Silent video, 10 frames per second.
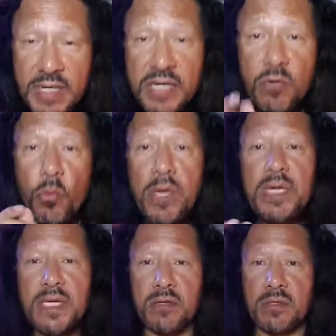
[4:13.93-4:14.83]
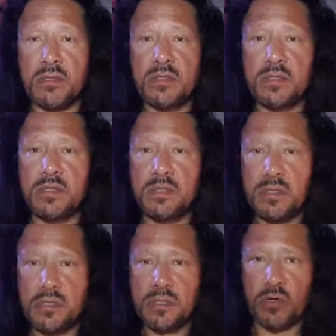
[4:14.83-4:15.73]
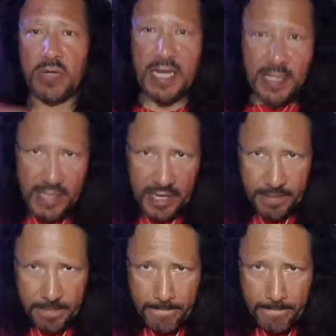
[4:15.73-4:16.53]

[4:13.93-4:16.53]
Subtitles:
leading 1-0 till late in the game.